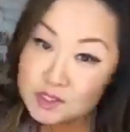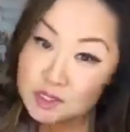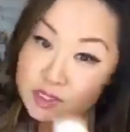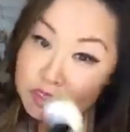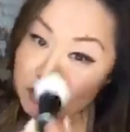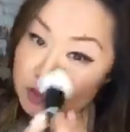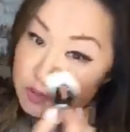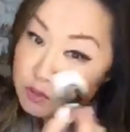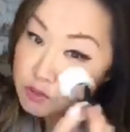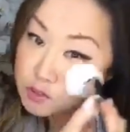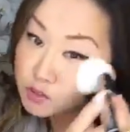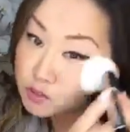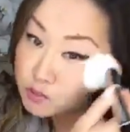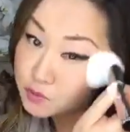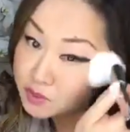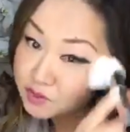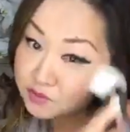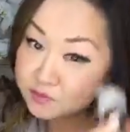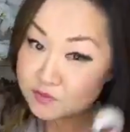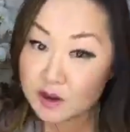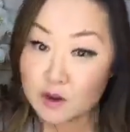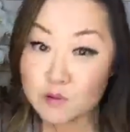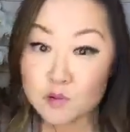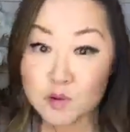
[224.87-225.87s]
And so
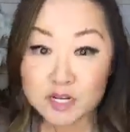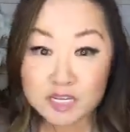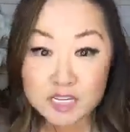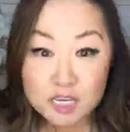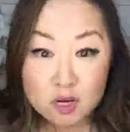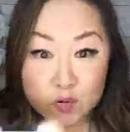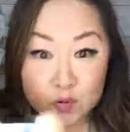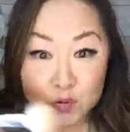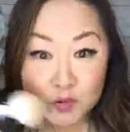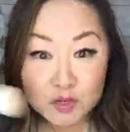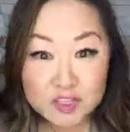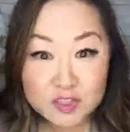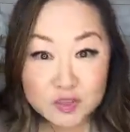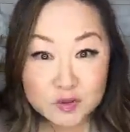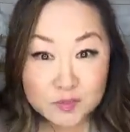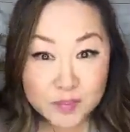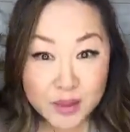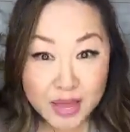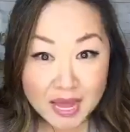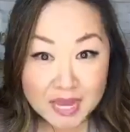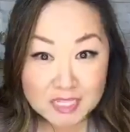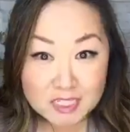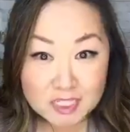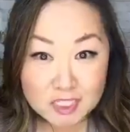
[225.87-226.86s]
if I want to get rid of the
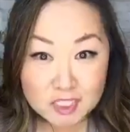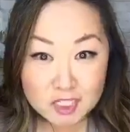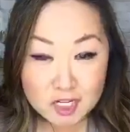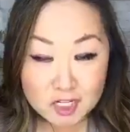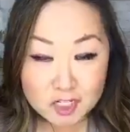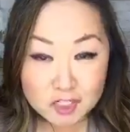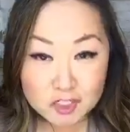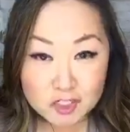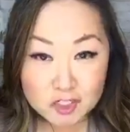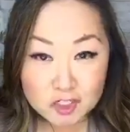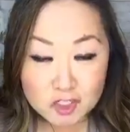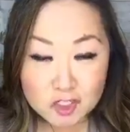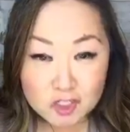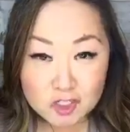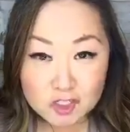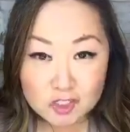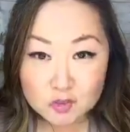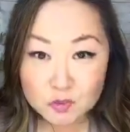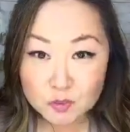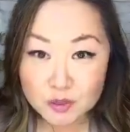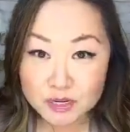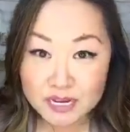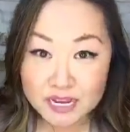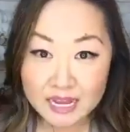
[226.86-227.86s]
bags and dark
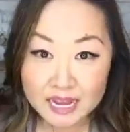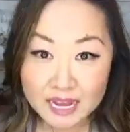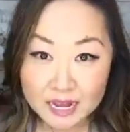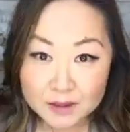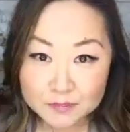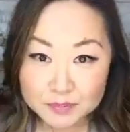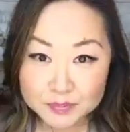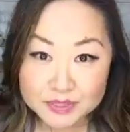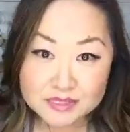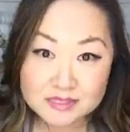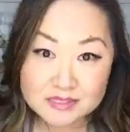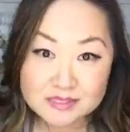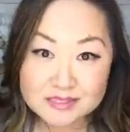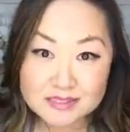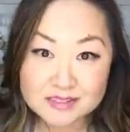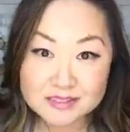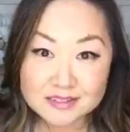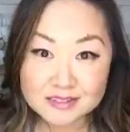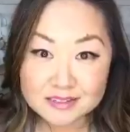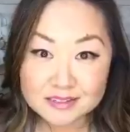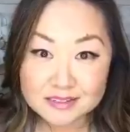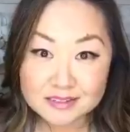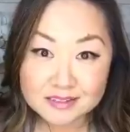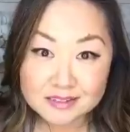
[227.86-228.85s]
circles, what happens
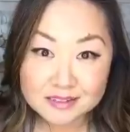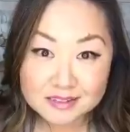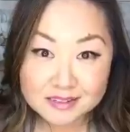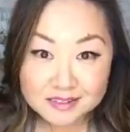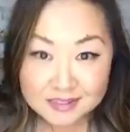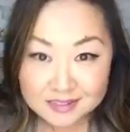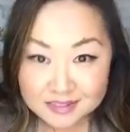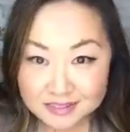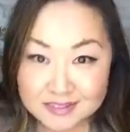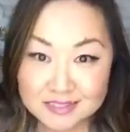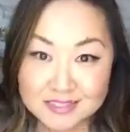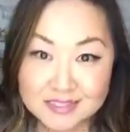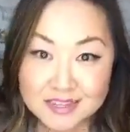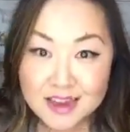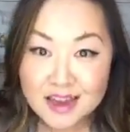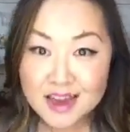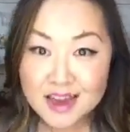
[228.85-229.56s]
is